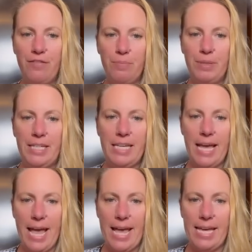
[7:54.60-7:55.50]

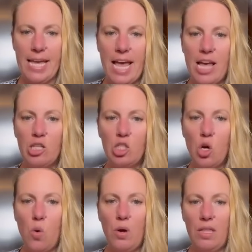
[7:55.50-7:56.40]
PA.
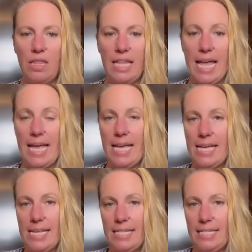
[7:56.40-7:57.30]
So
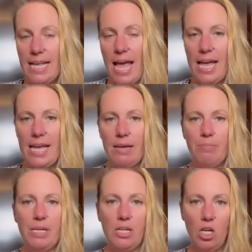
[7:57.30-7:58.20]
they say
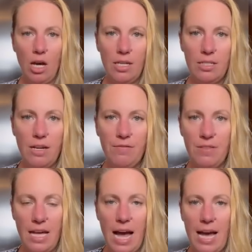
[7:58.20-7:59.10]
because
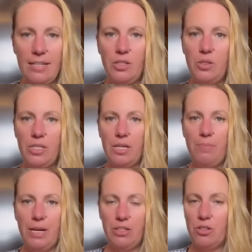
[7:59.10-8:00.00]
of that, you see a
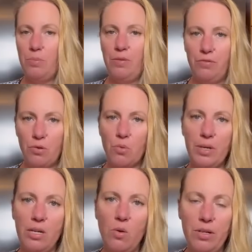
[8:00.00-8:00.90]
picture before
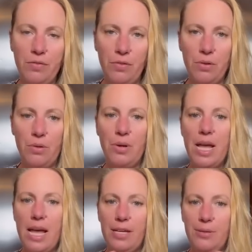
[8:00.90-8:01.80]
we go any further,
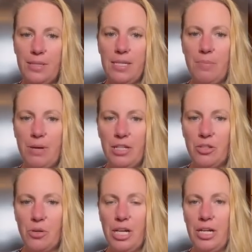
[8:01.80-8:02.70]
you see a
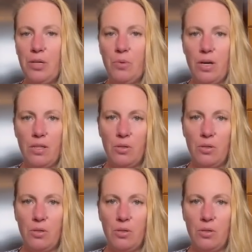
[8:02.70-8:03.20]
picture here where the